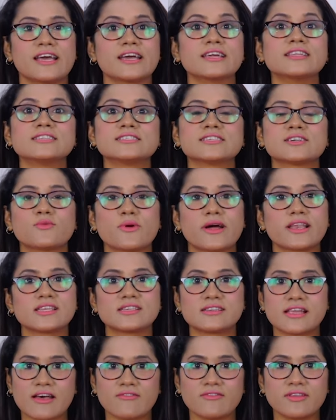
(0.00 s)
And
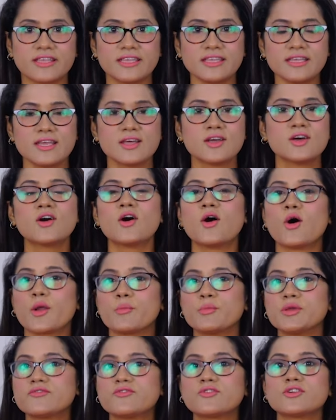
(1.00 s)
while traveling
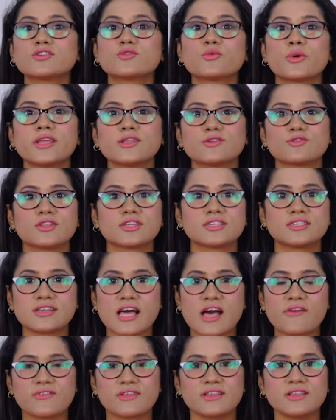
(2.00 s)
or before going to the
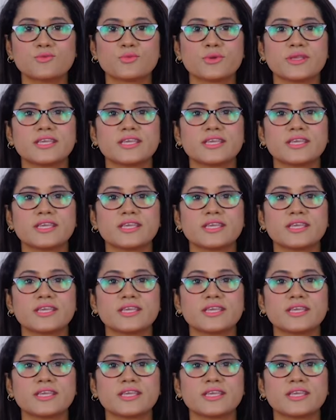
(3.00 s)
travel,